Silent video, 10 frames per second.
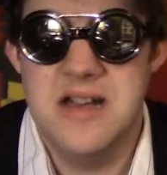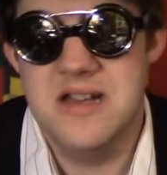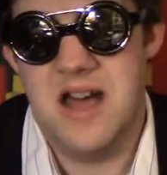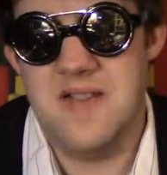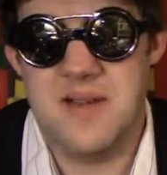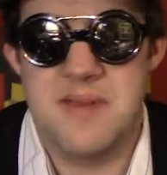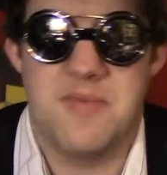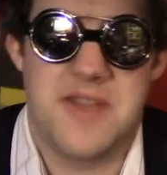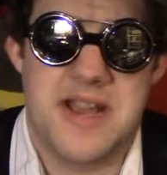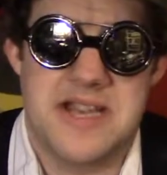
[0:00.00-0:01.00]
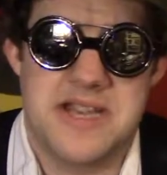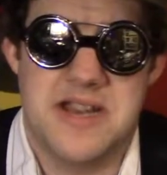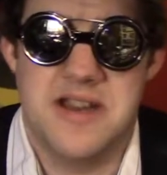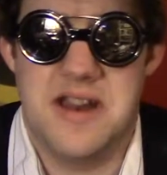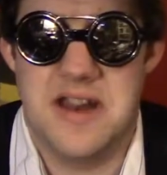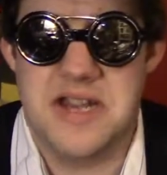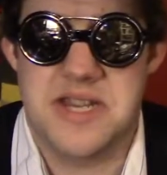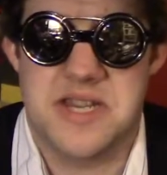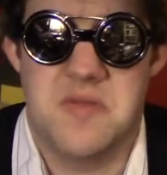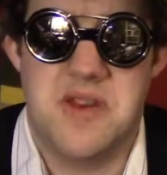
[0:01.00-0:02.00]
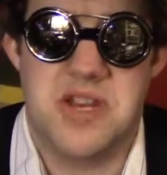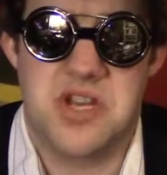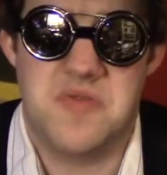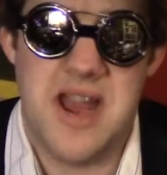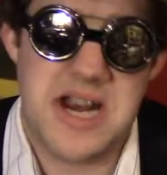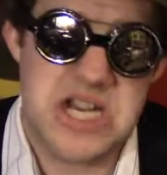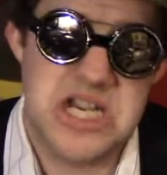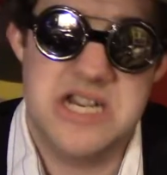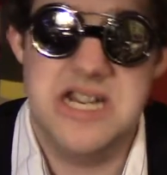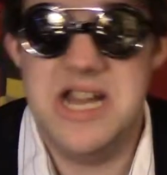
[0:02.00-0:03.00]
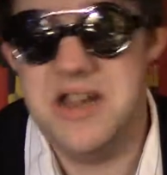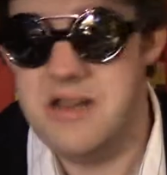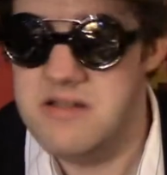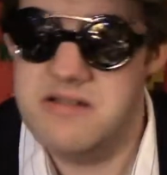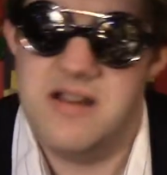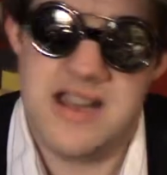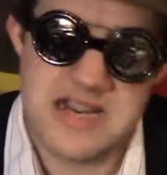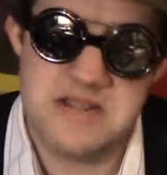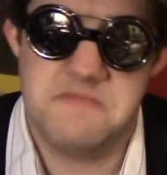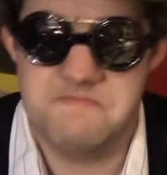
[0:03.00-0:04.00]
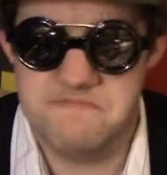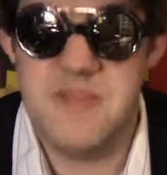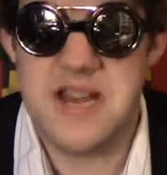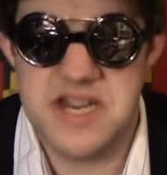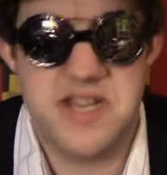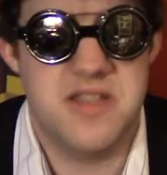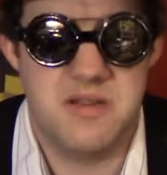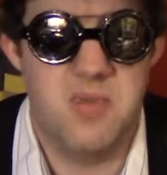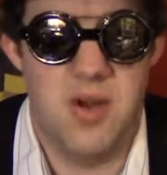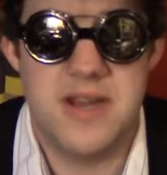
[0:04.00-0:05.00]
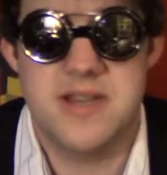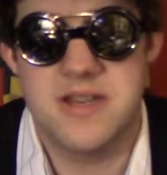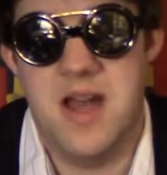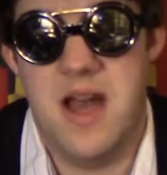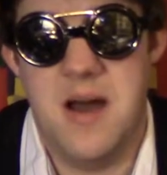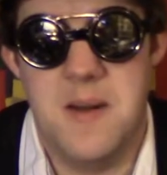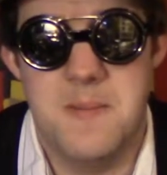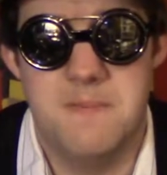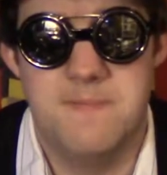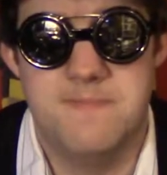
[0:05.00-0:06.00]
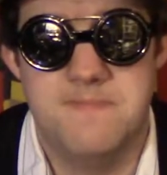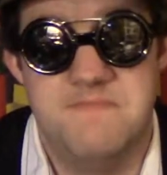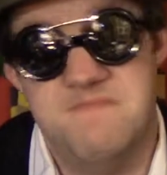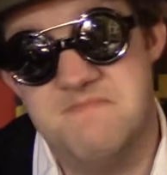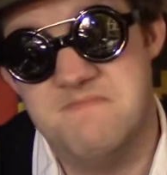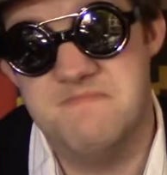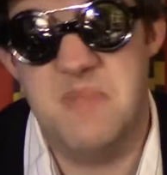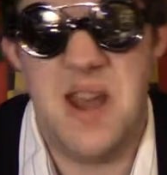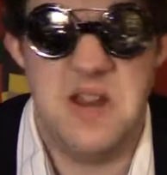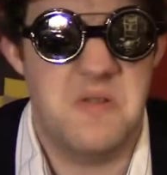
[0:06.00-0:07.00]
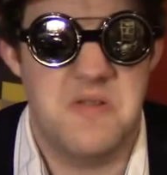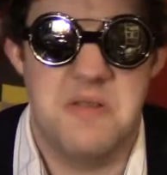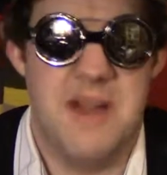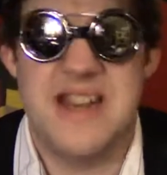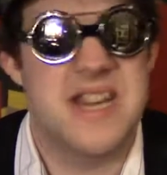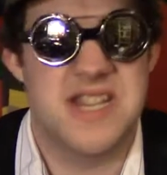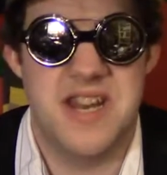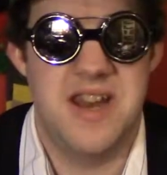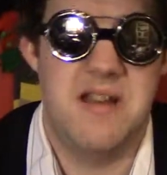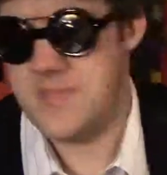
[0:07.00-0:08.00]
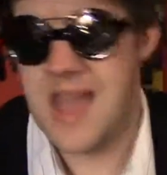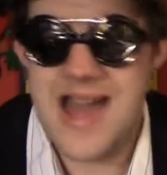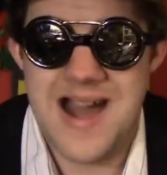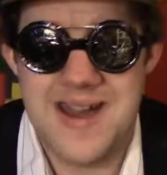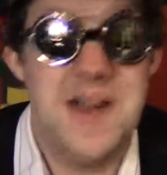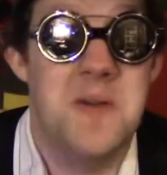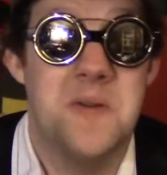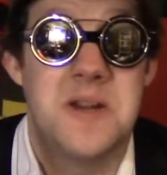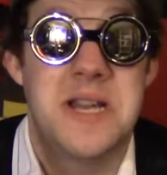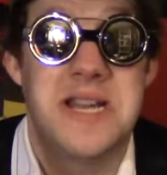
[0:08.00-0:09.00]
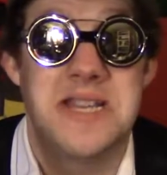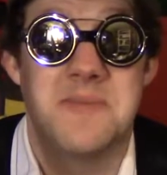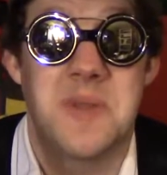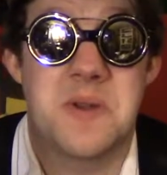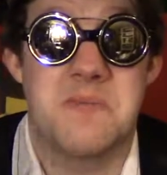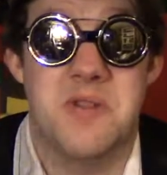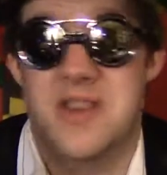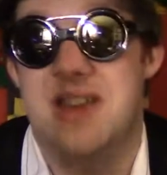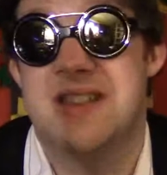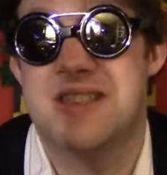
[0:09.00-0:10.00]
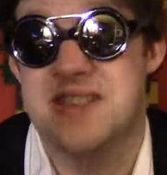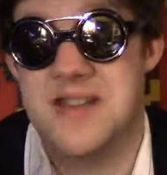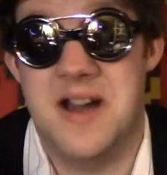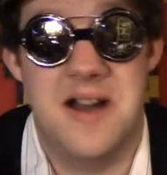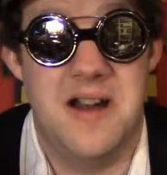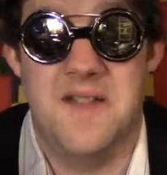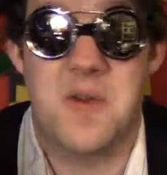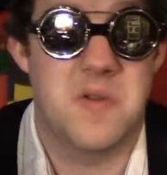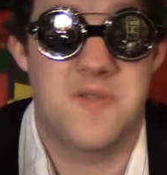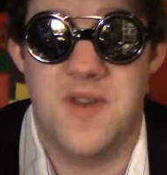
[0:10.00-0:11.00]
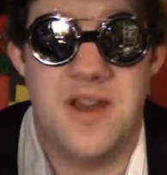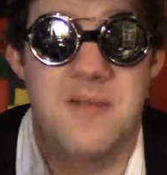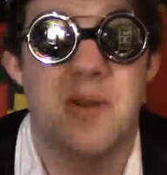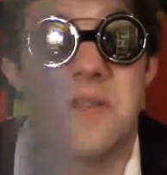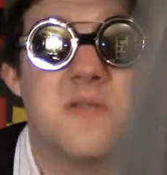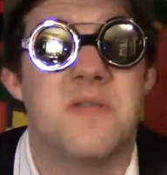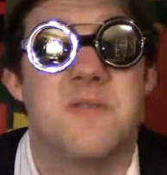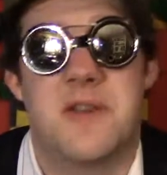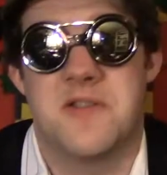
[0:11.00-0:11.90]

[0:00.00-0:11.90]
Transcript: a lot of people think it's an unnecessary distraction, and I can see their point. But I don't really mind it's in there. Now, some of the good parts. It's, of course, phenomenal special